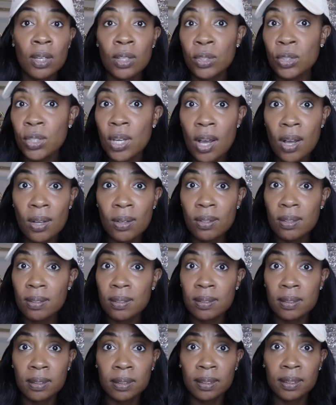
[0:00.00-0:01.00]
Y'all,
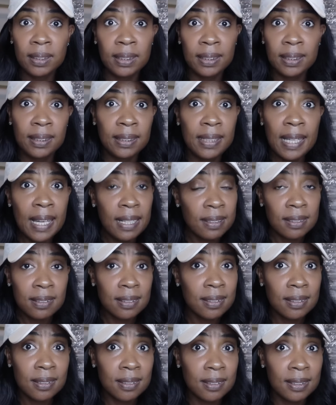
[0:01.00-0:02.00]

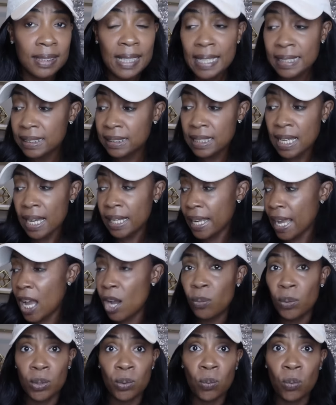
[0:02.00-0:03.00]
that's not
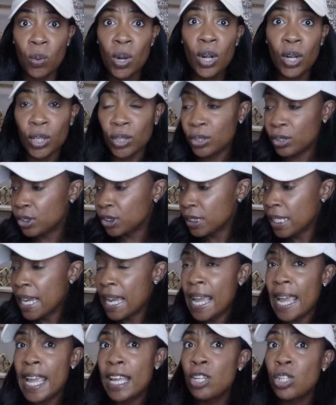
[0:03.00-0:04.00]
how it works.
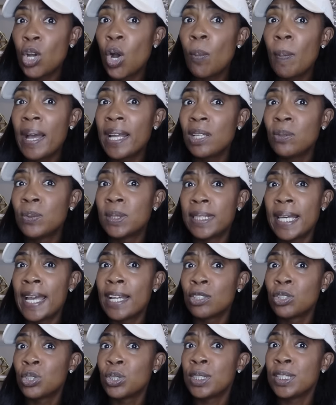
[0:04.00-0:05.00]
And nobody was
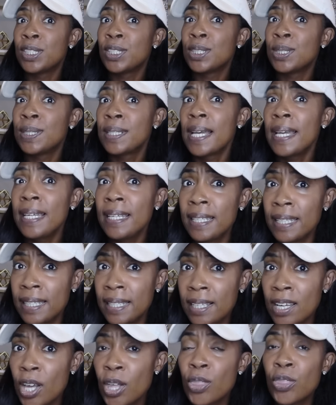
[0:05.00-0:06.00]
actually
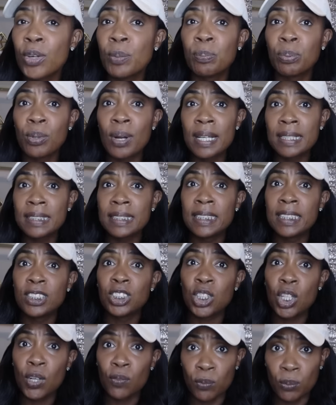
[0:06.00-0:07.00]
saying the
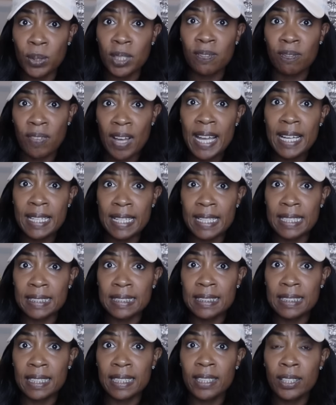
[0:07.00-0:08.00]
process of
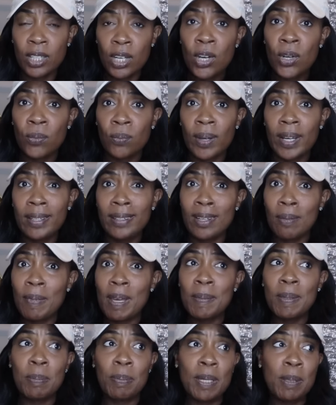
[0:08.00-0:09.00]
refinancing. Right now,
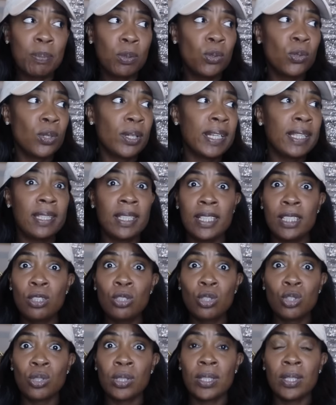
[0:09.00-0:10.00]
maybe people who are in the
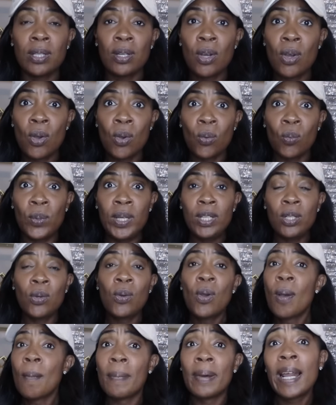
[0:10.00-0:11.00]
industry, we
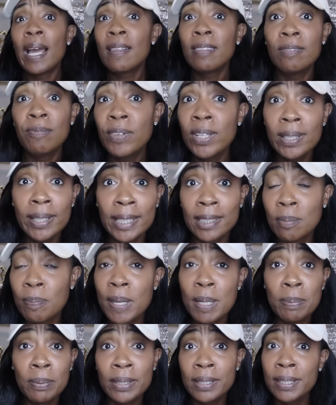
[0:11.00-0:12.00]
knew, but I feel like the
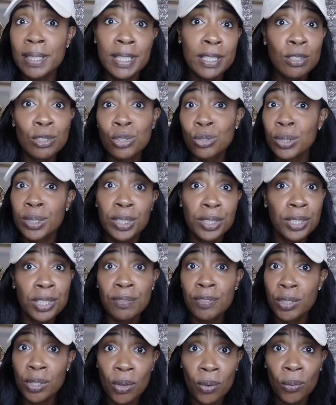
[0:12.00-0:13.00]
people in the industry didn't
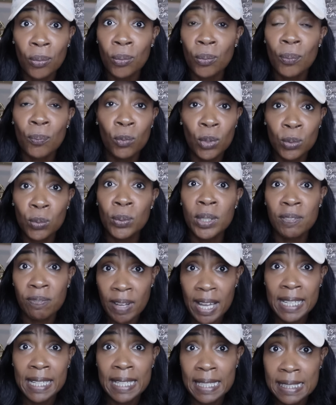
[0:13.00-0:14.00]
even know what
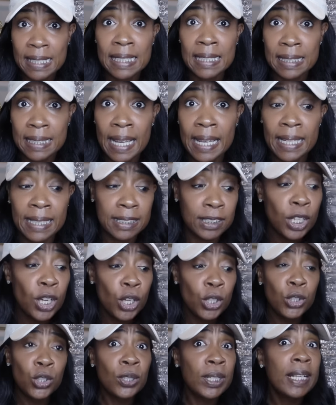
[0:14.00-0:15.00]
refinancing takes.
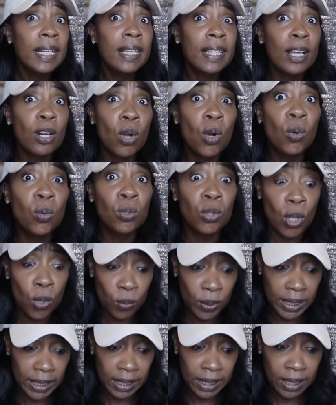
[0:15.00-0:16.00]
You're getting that whole
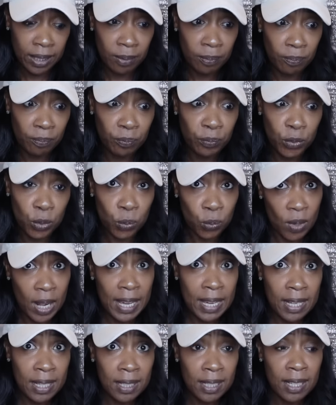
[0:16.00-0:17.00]
loan again,
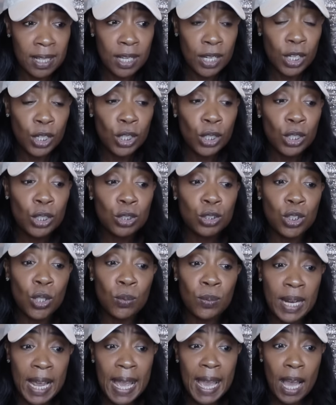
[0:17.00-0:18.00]
right?
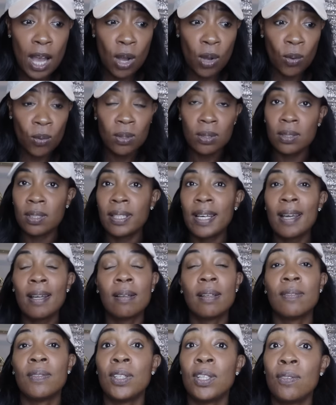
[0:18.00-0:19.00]
So now, look, I
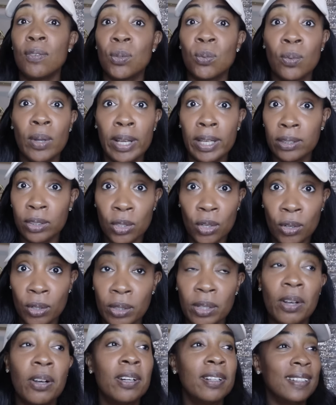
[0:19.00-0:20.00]
haven't even read the
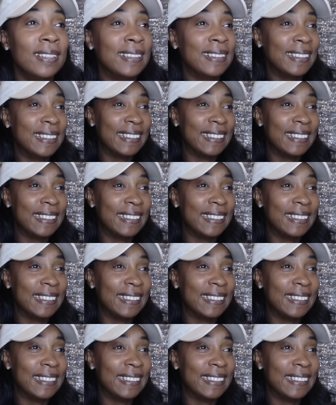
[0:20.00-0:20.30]
article.